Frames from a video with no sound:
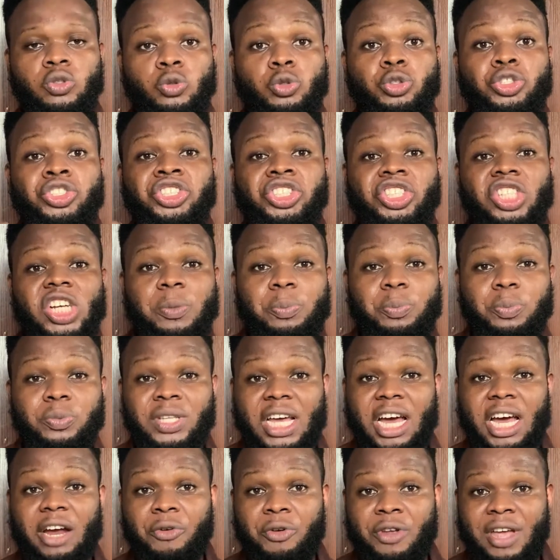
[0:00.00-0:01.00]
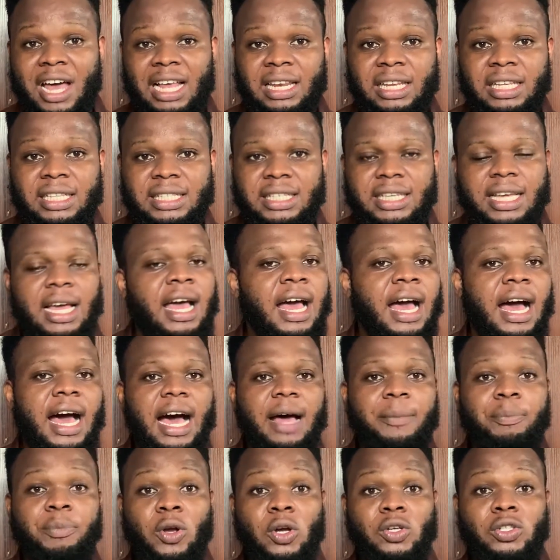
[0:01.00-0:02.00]
to shape their reality.
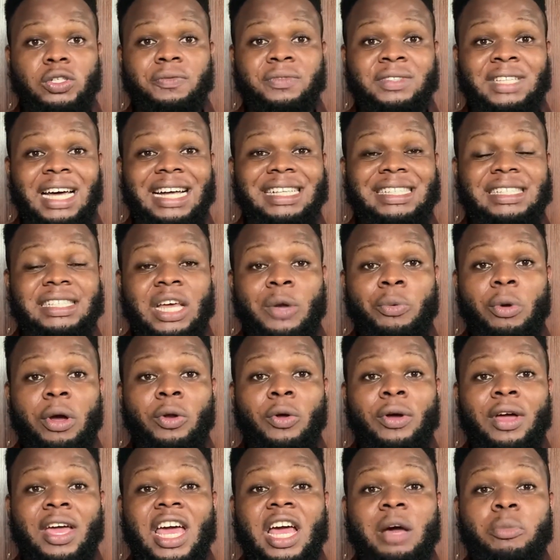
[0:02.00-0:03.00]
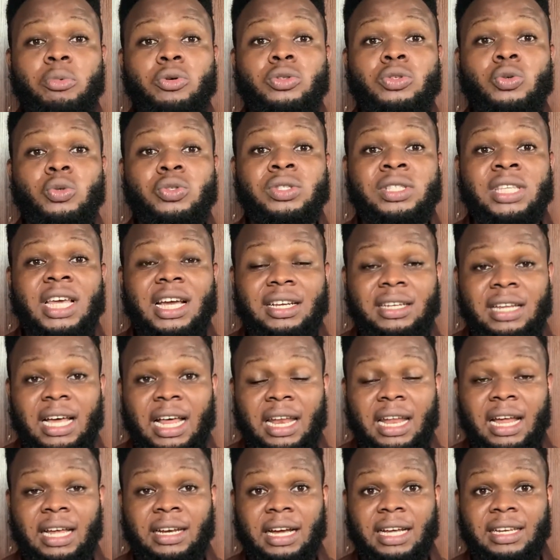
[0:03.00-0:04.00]
And because of that, they were not able to take
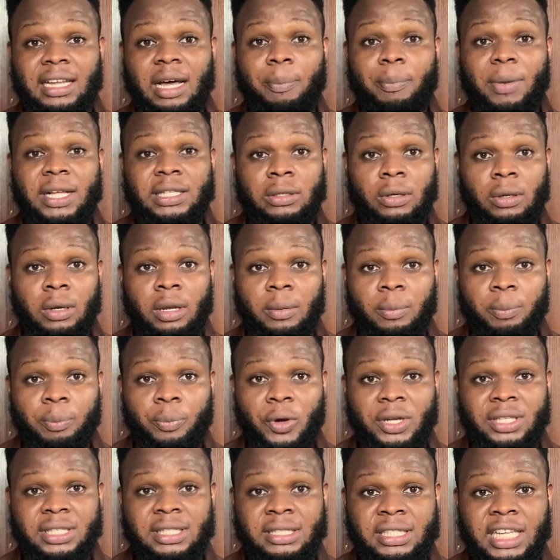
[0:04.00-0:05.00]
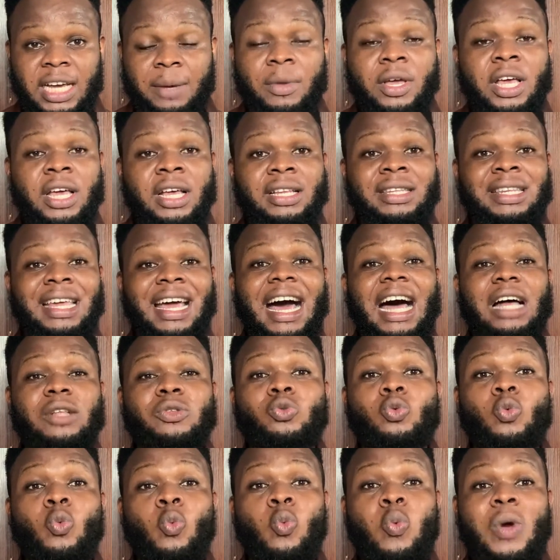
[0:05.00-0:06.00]
that land at that particular point in time. They
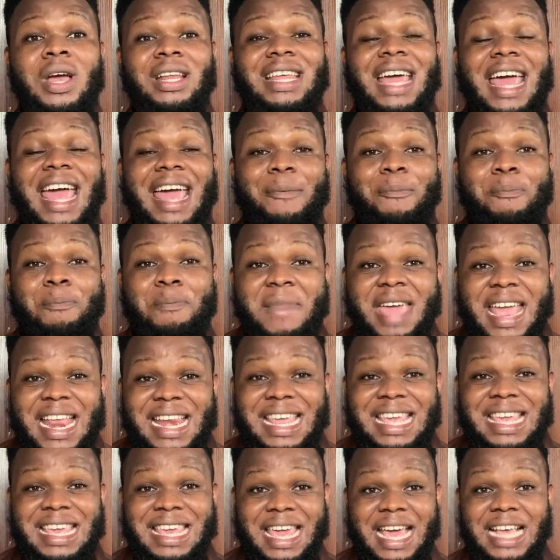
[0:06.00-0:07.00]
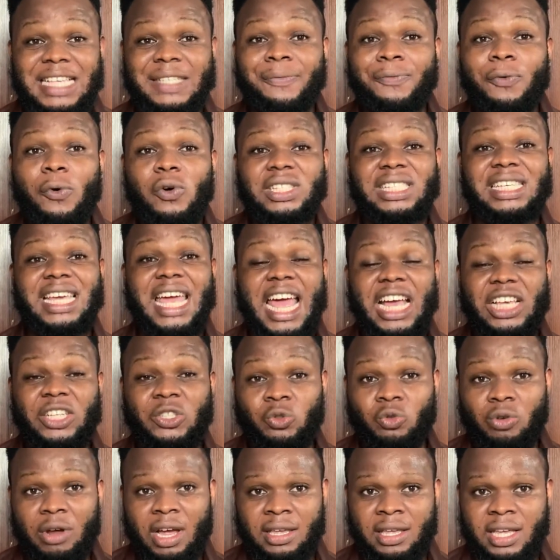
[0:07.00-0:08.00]
had to wait many years, 40
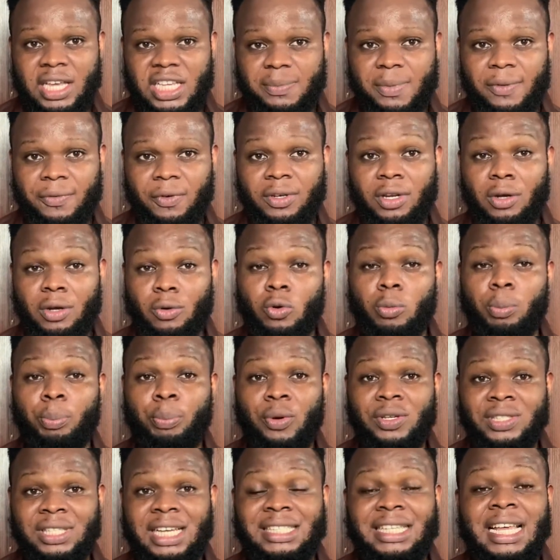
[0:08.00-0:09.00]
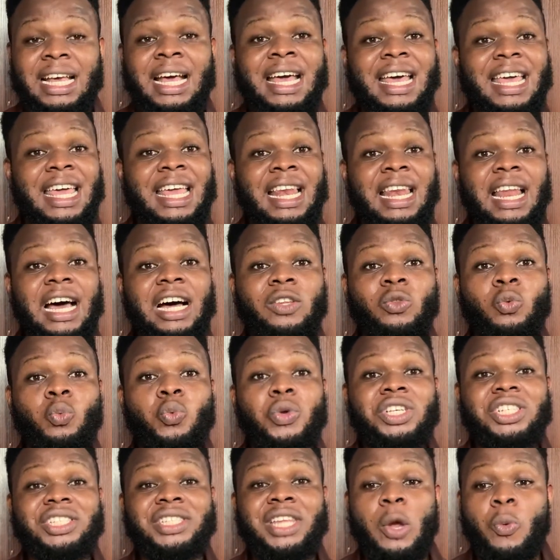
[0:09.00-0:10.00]
extra years, before they could possess a land
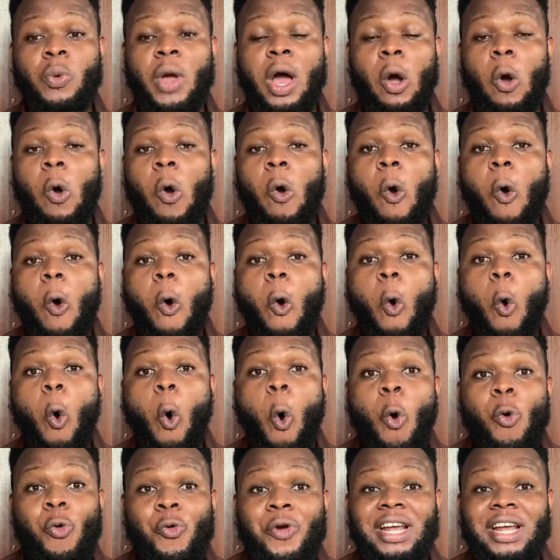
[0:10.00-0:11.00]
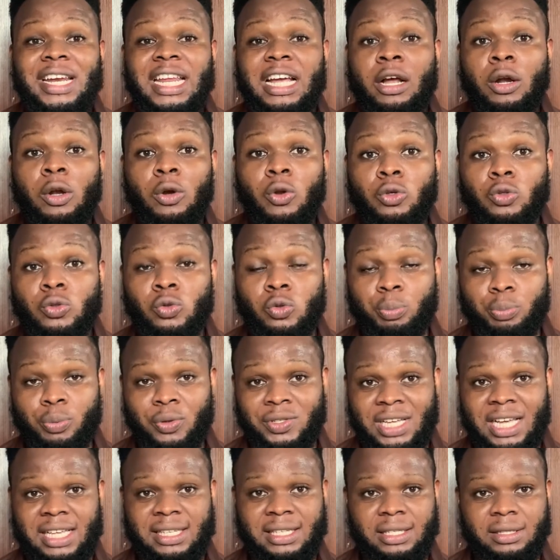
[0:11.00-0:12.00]
which they were already close to
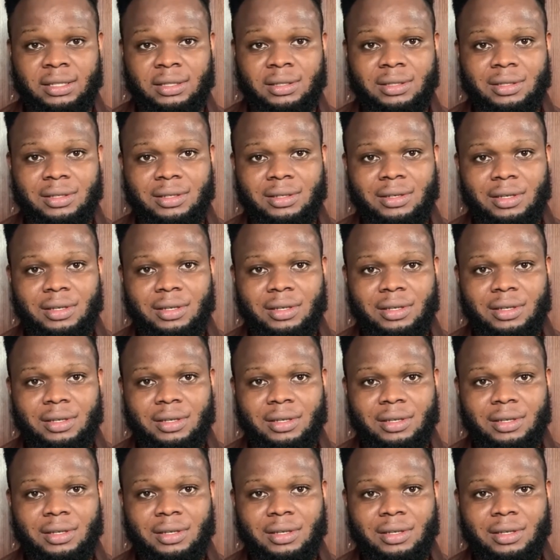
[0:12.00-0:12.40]
possessing.